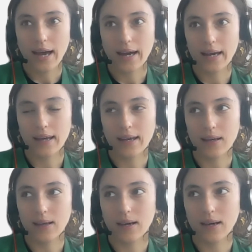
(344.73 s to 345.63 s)

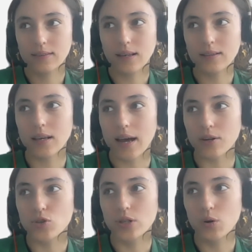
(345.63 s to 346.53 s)
Mm. They
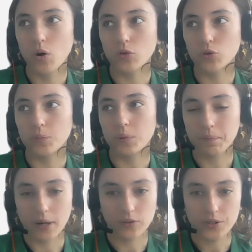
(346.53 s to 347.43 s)
actually want to be
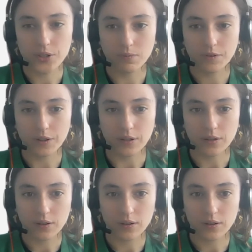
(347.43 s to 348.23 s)
part of something